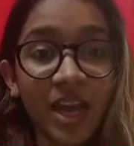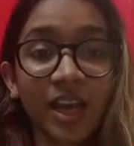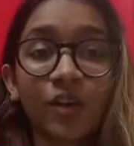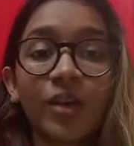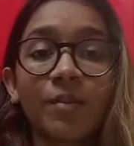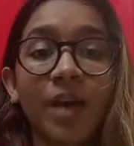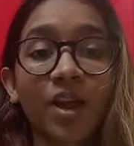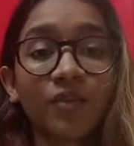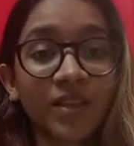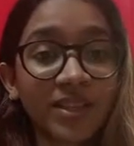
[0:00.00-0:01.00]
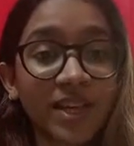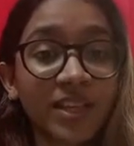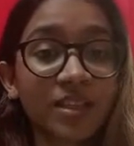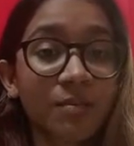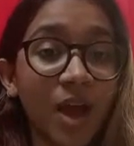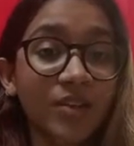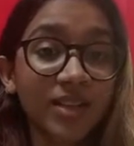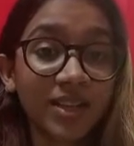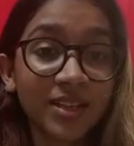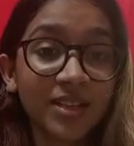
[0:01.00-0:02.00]
including biophysics,
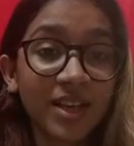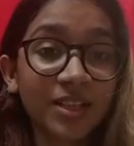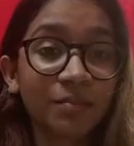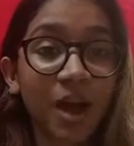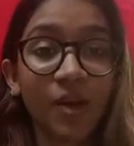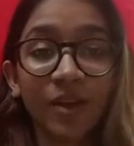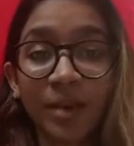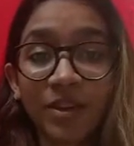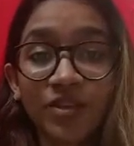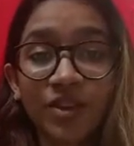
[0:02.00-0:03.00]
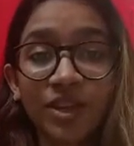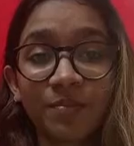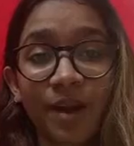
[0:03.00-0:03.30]
biostatistics, biochemistry,